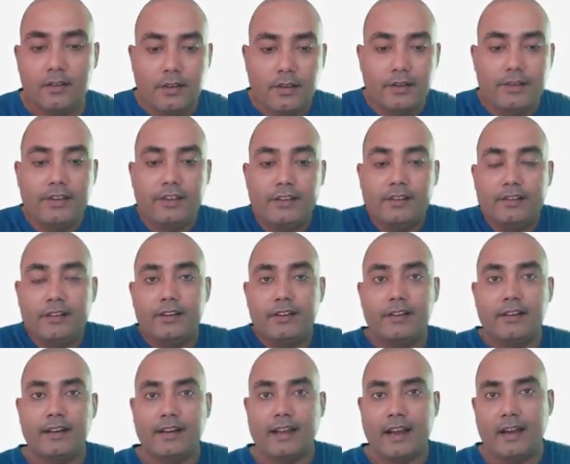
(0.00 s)
recreate
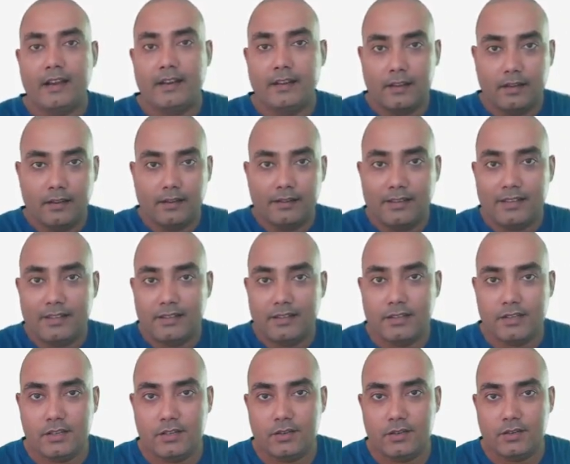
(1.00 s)
that article. This
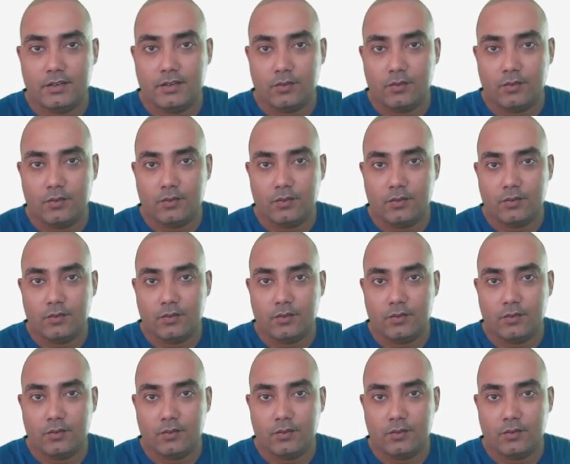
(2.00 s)
is one way.